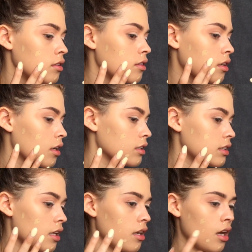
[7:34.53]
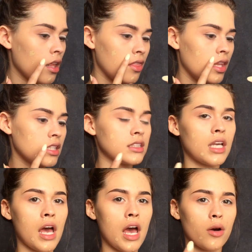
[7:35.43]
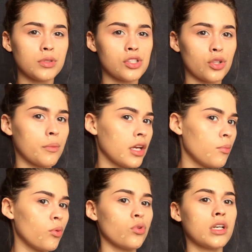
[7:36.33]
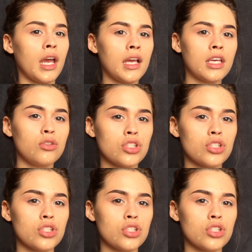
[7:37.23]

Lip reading: And like I said, this helps it so your makeup won't look cakey.